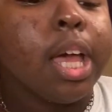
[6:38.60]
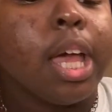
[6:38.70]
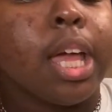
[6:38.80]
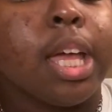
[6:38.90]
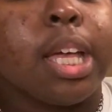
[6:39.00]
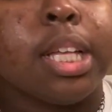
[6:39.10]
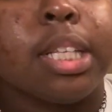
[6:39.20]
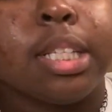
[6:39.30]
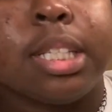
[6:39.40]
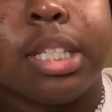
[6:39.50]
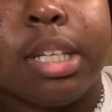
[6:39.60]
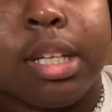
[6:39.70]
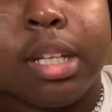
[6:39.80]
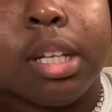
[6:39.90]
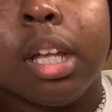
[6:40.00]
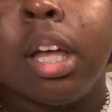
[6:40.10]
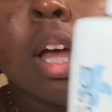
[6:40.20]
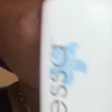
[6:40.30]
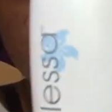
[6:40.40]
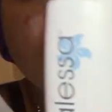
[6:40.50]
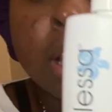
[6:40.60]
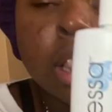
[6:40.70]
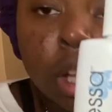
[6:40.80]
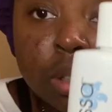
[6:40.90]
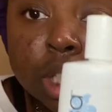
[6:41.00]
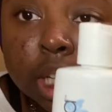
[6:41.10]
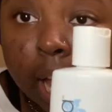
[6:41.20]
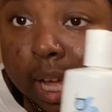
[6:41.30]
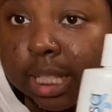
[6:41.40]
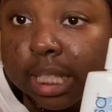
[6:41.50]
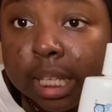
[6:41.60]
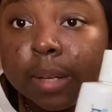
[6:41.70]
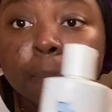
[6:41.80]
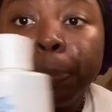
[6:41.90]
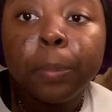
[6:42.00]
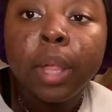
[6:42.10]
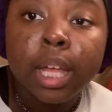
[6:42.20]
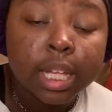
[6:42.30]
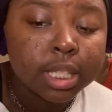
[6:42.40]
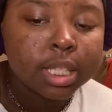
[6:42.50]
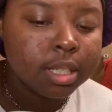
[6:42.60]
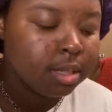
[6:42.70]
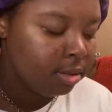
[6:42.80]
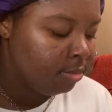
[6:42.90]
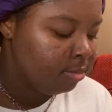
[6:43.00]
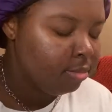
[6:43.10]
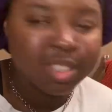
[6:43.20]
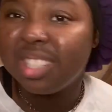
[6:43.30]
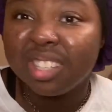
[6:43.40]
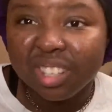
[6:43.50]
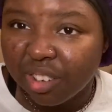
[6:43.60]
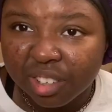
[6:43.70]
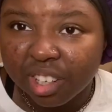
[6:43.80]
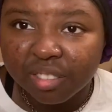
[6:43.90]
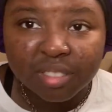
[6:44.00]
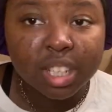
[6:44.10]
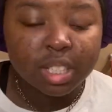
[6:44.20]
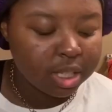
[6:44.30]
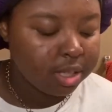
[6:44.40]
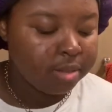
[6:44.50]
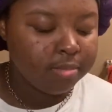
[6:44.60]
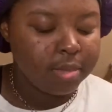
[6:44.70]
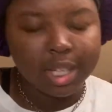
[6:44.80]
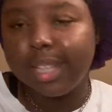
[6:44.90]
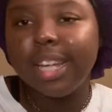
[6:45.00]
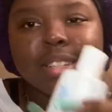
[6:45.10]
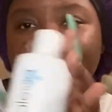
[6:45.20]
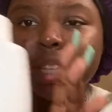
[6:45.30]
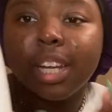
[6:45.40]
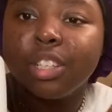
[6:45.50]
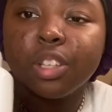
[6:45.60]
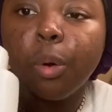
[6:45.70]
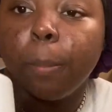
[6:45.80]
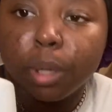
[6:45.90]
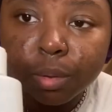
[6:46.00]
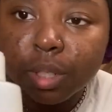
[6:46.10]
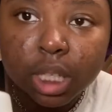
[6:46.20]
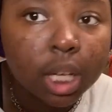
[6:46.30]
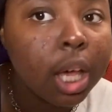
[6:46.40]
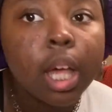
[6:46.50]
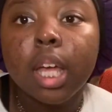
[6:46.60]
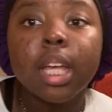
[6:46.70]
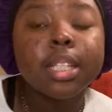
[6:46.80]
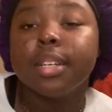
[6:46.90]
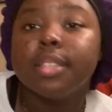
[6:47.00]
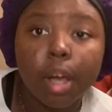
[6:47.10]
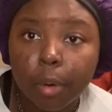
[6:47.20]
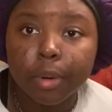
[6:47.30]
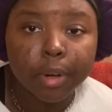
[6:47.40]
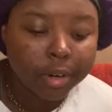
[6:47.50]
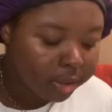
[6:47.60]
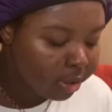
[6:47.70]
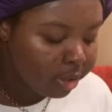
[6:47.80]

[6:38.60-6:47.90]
It is lotion acid. It's just a toner. It's just, they just said it's so bougie. It's a toner.